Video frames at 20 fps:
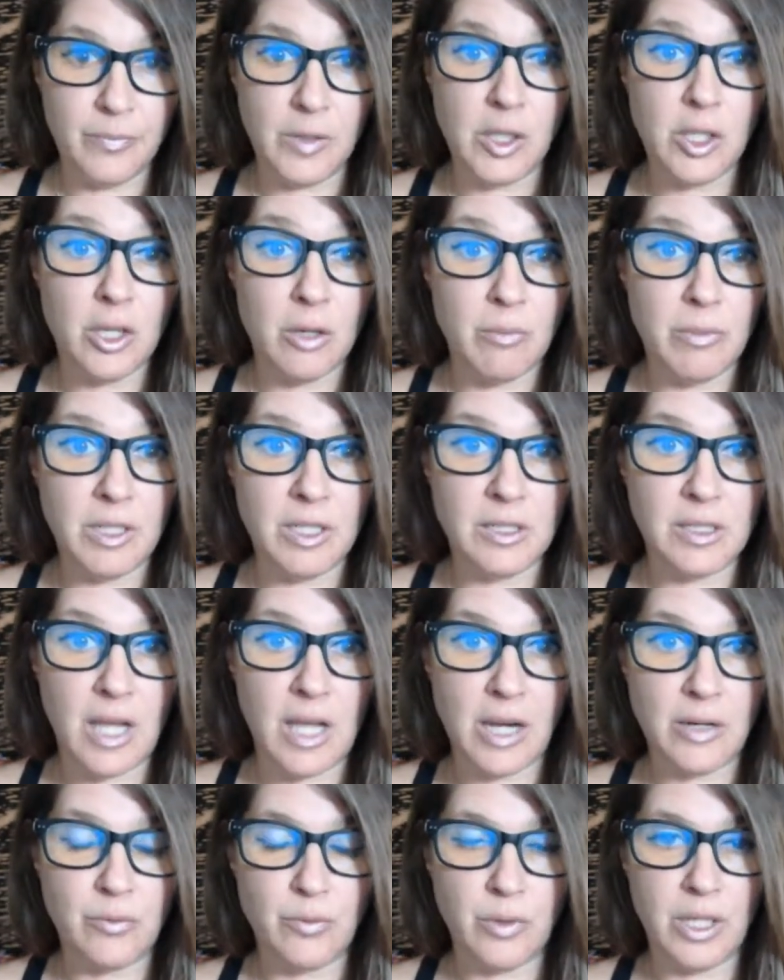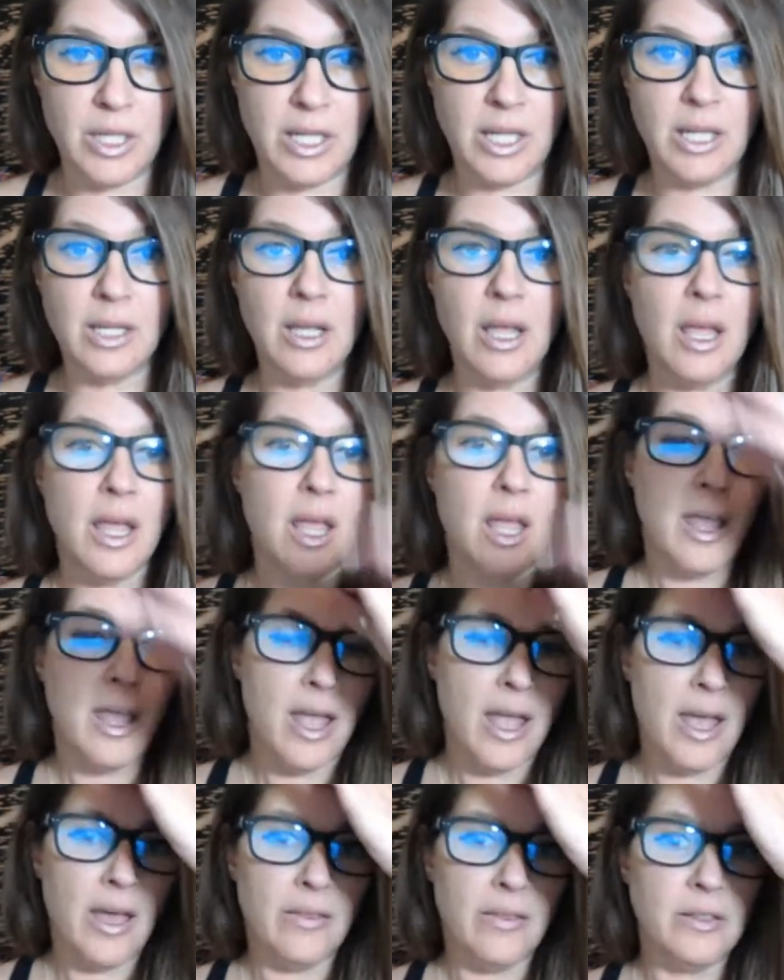human design reading.
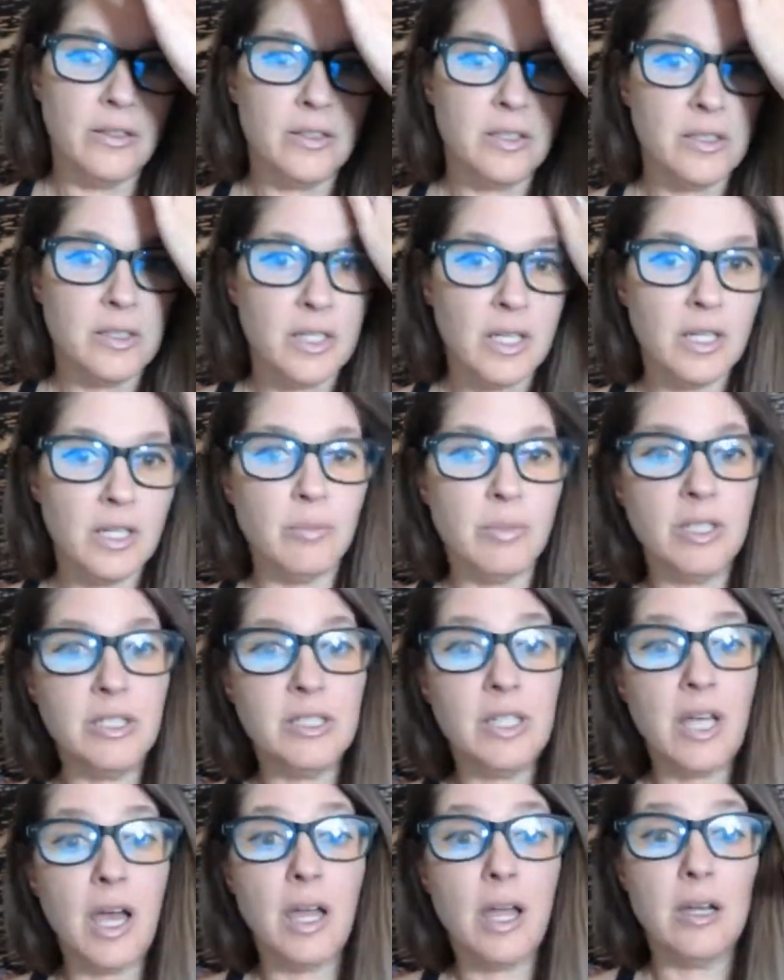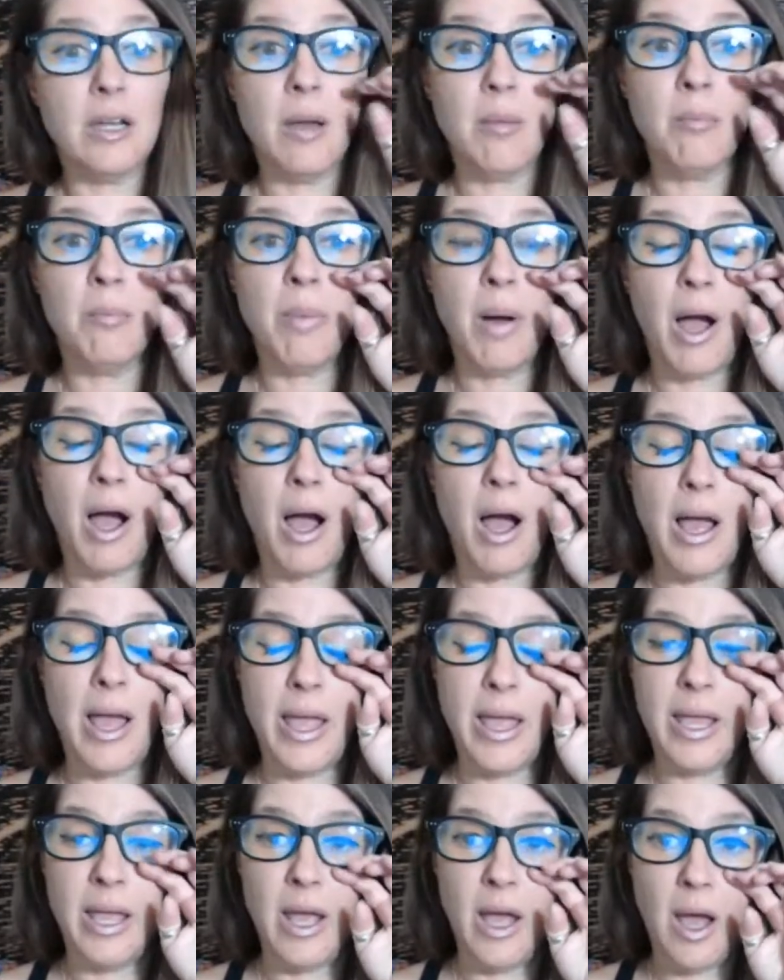And this is going to be done
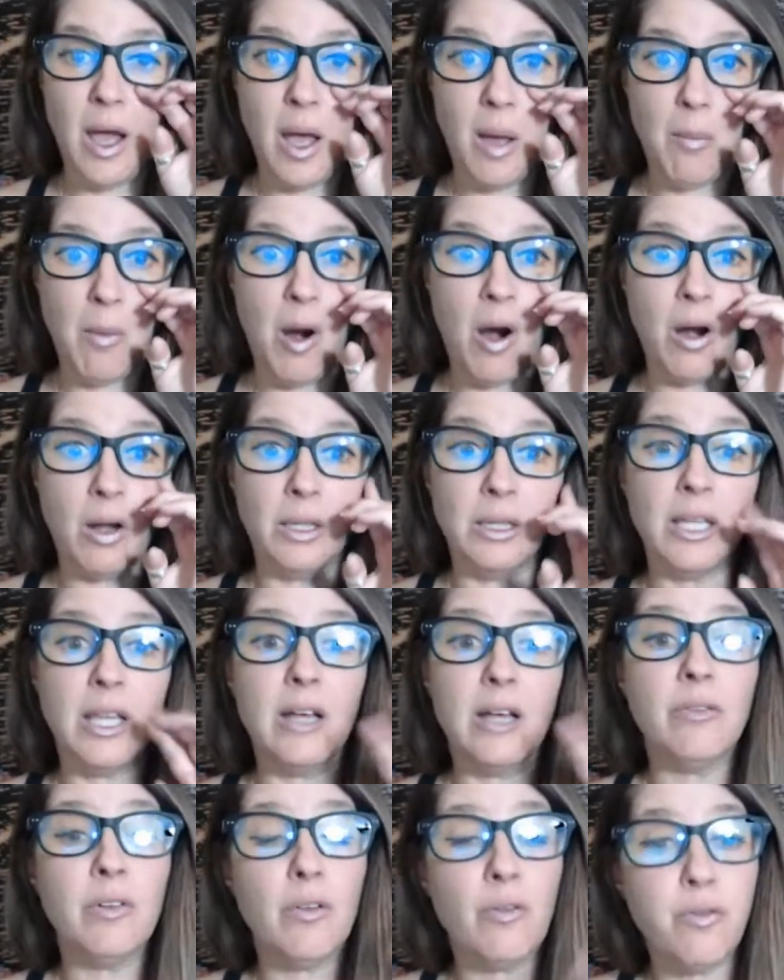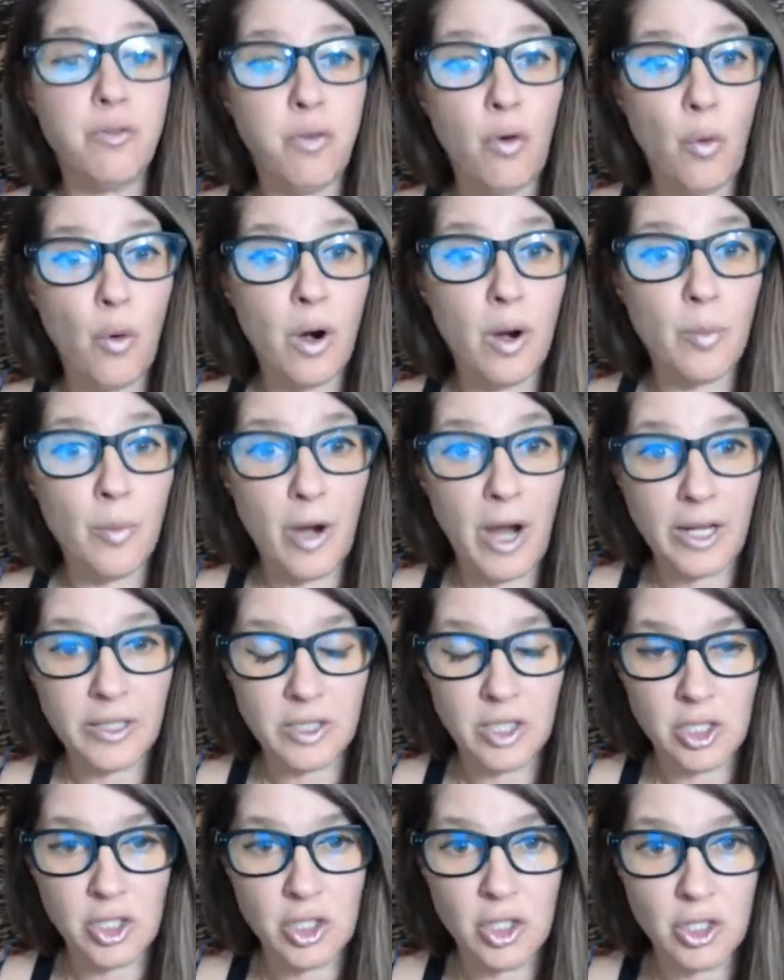by our level 4
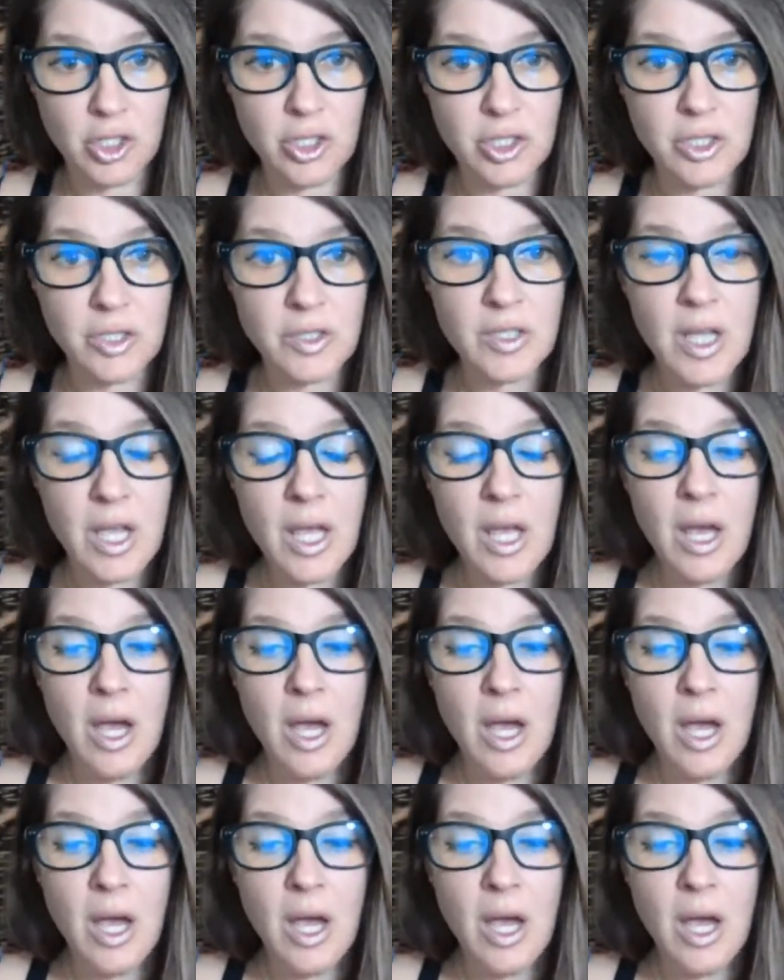practitioners.